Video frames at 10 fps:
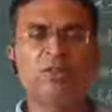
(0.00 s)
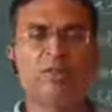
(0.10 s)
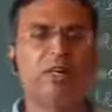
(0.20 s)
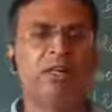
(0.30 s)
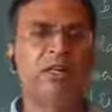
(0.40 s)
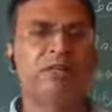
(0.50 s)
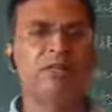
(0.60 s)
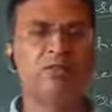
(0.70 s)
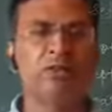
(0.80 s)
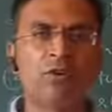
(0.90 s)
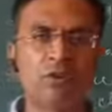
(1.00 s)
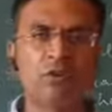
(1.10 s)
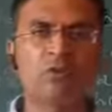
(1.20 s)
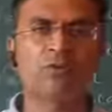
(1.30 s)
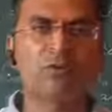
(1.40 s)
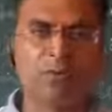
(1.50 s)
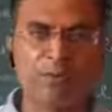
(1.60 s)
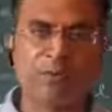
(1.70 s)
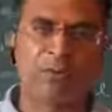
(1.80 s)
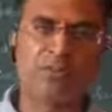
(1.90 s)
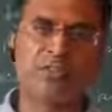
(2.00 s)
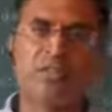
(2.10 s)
difficulties, all those problems,